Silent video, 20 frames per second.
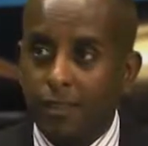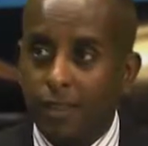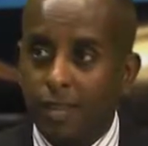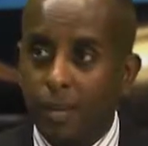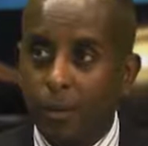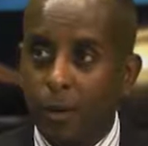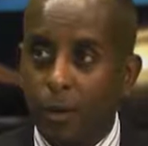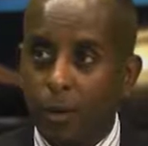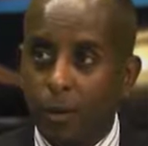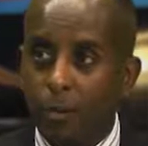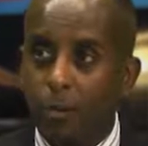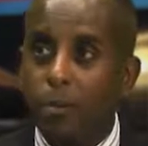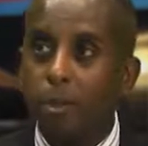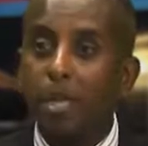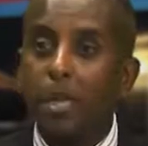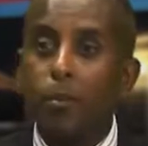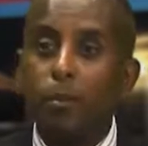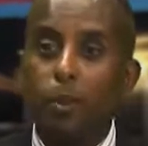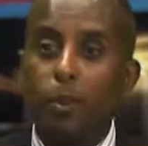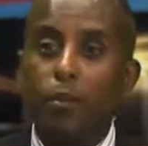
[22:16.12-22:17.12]
Think about it.
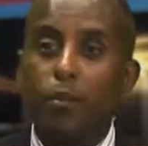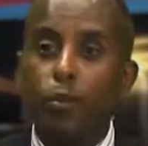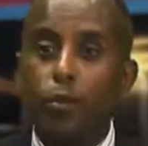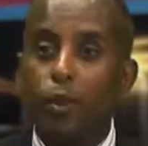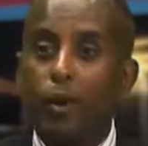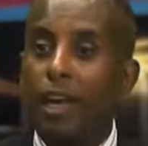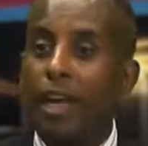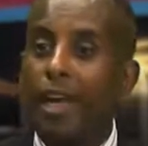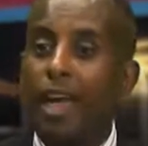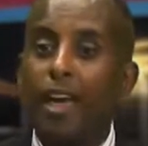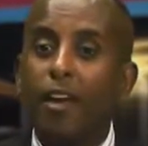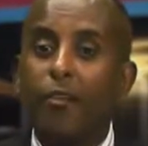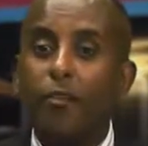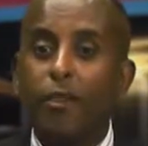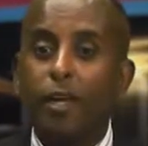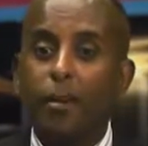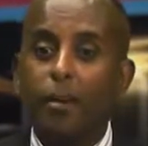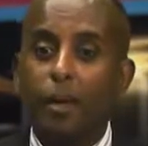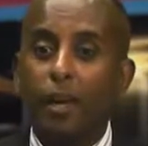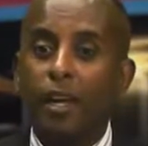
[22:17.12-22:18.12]
People thought
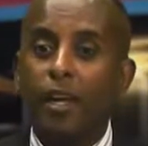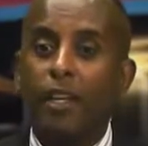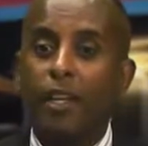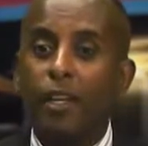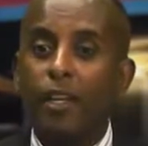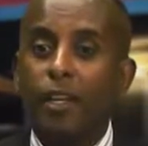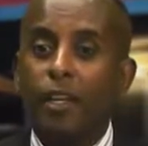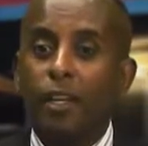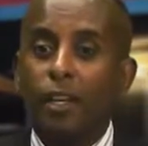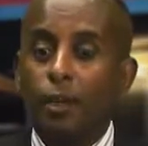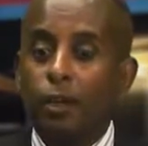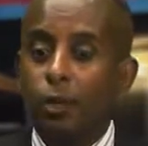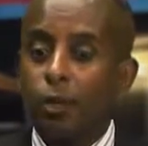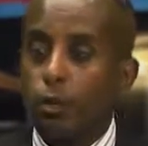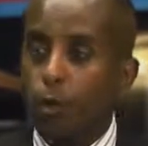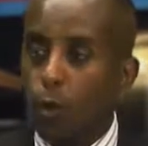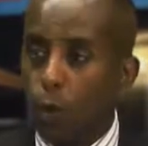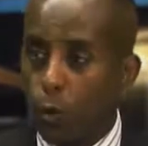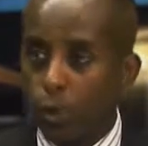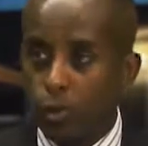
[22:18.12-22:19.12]
everybody who
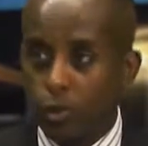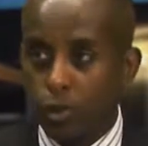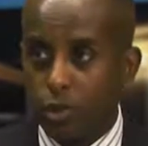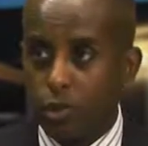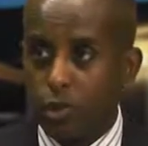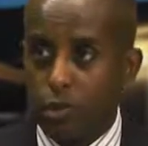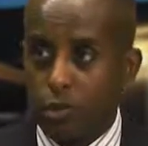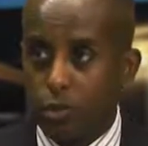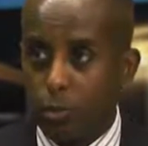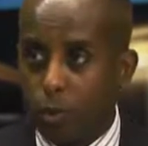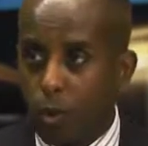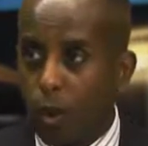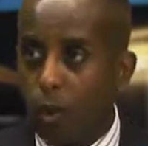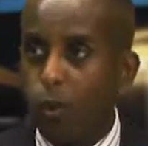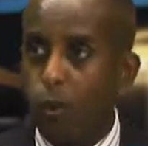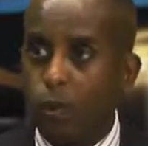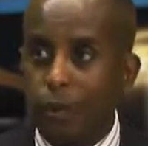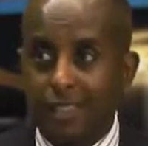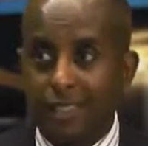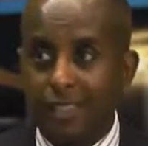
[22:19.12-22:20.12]
knows her through
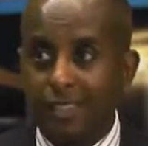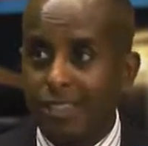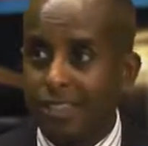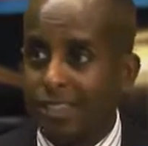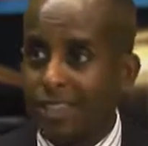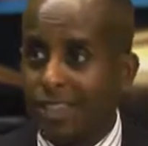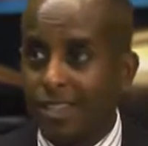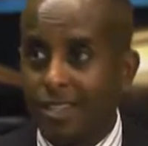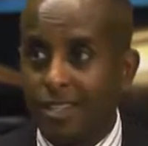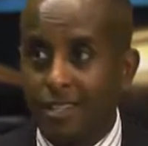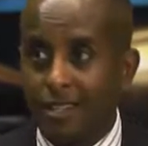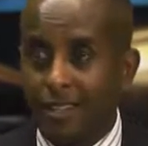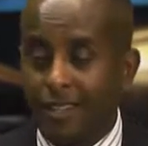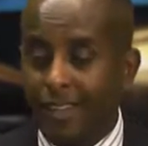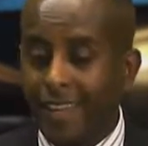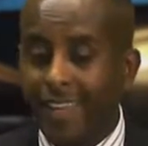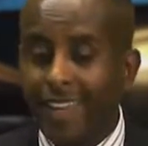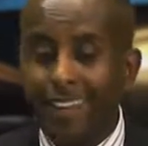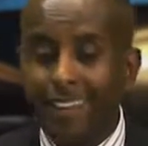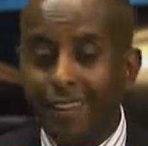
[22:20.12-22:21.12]
our organization,
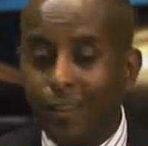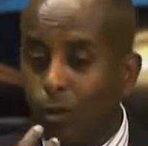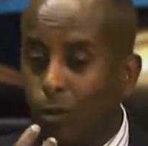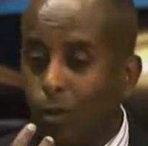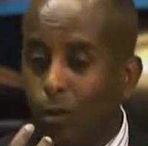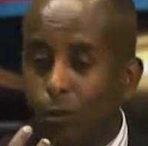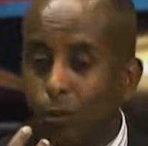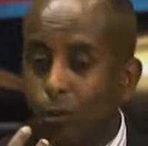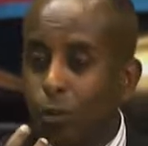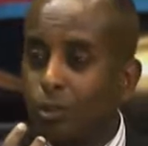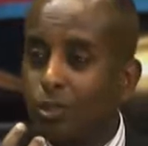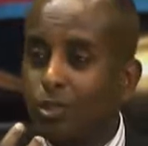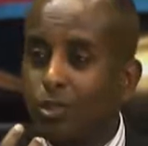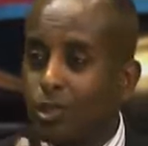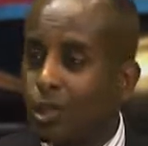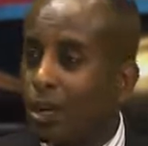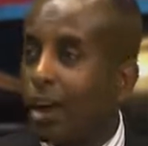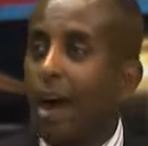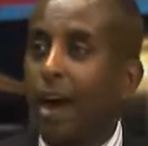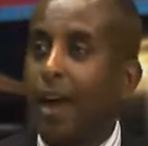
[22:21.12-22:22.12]
they almost
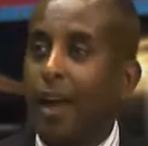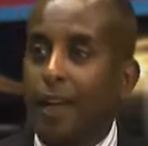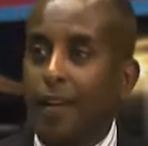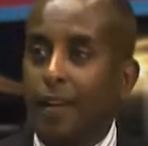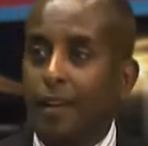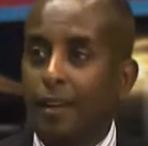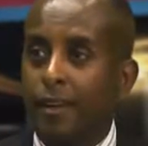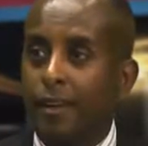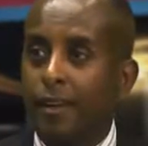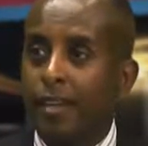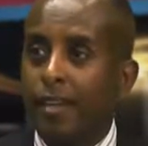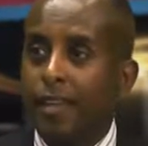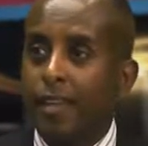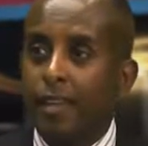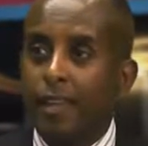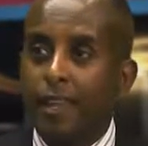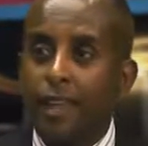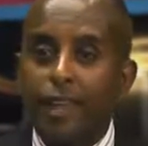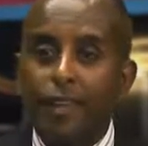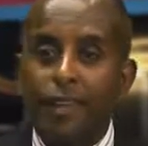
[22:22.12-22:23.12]
cried.
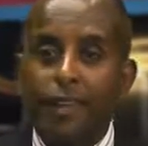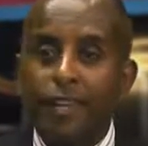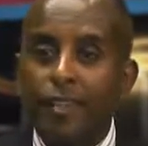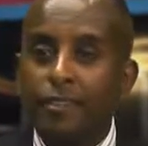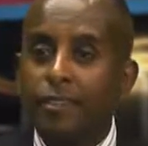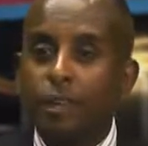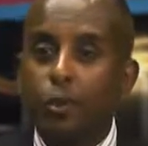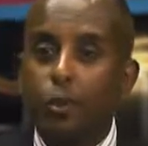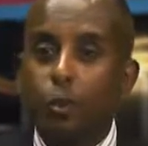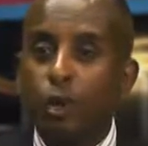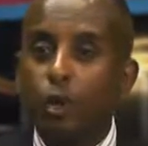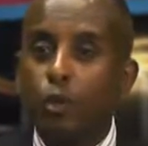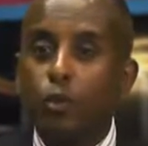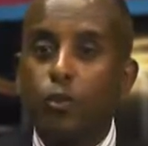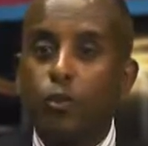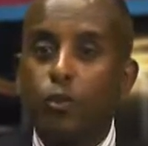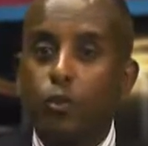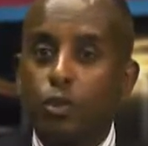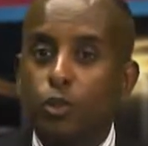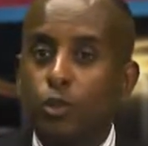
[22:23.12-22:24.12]
They say, what
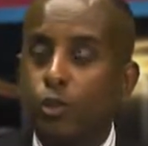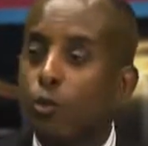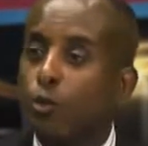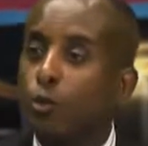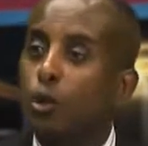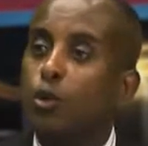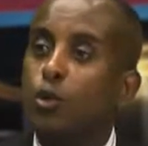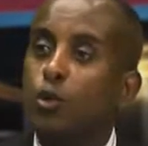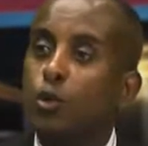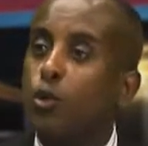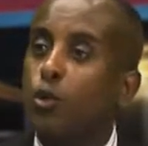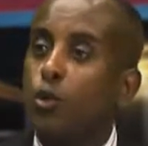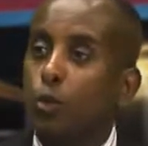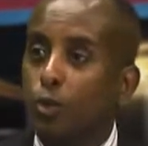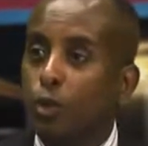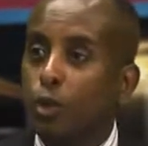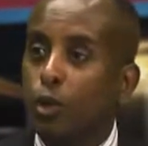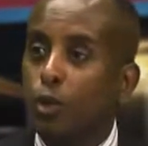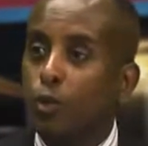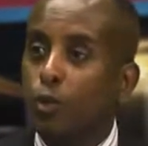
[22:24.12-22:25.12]
should we do
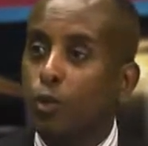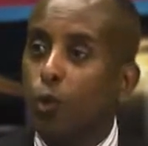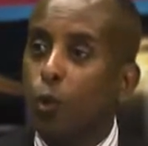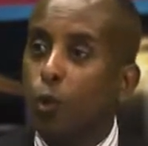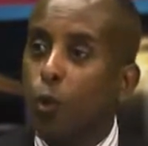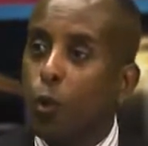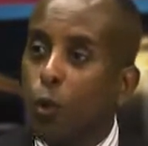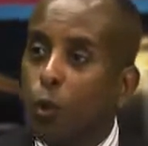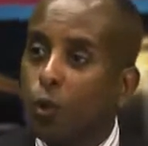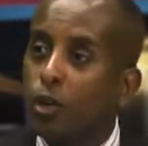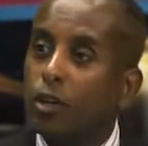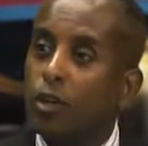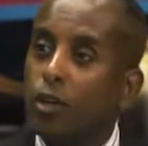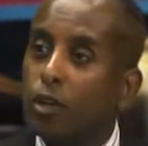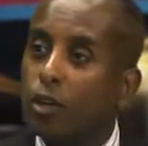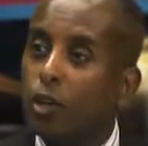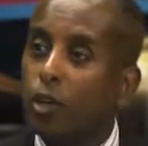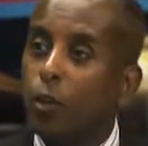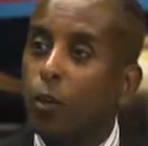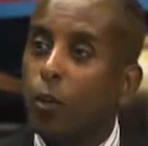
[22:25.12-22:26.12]
to honor
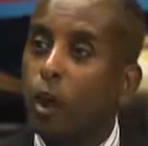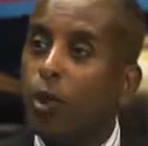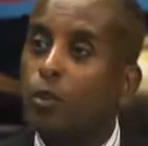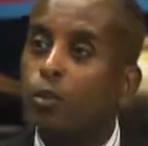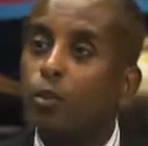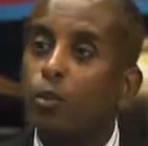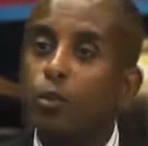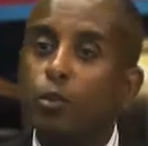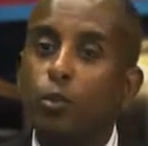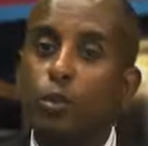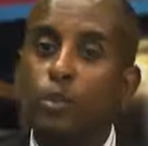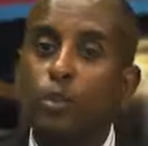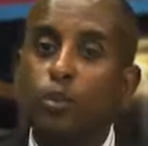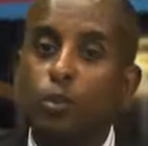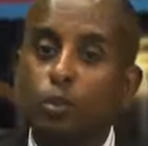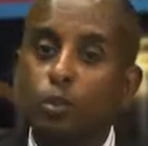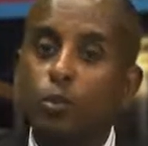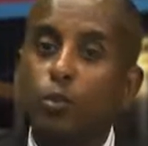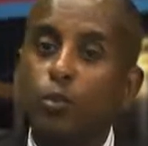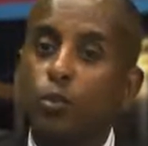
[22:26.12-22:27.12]
her? What should we
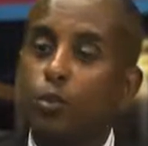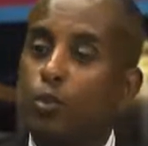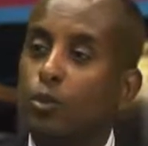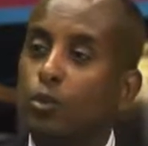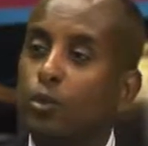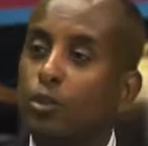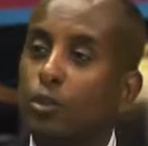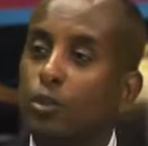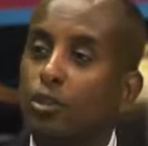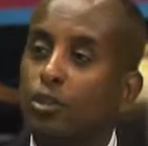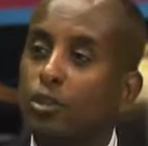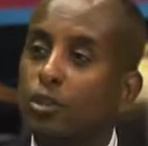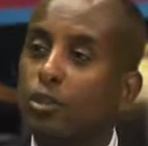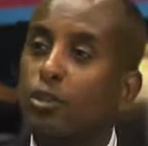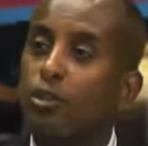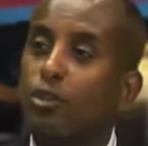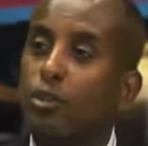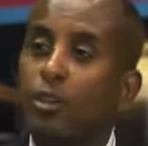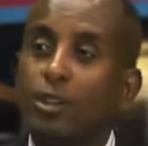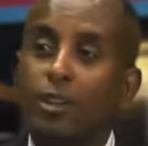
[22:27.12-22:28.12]
do to
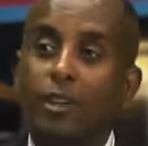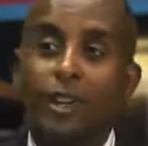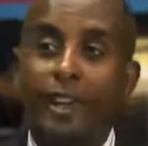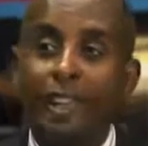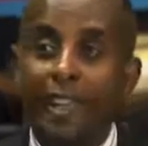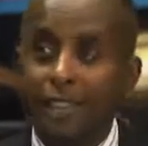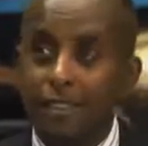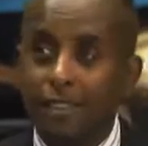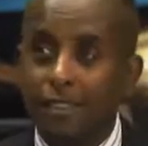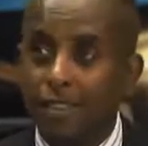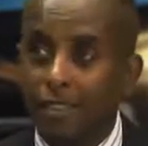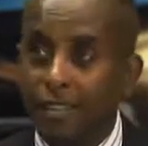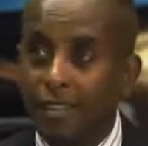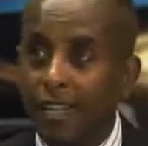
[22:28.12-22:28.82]
continue her legacy?